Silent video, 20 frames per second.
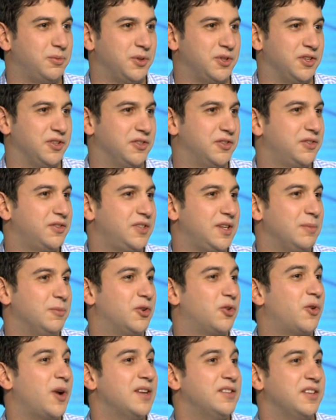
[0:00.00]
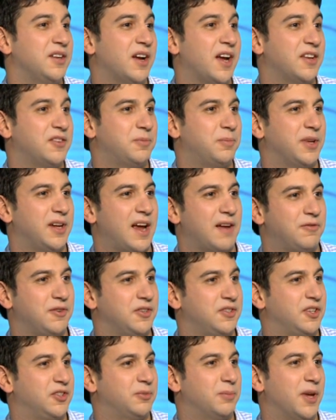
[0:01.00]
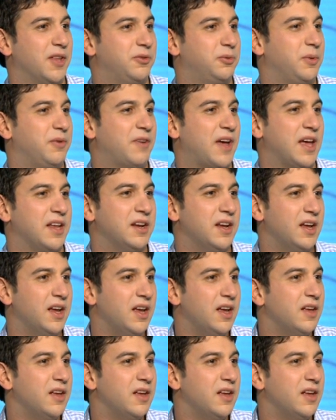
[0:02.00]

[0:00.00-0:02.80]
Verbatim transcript: which is seemed crazy to us, but after six months, we've had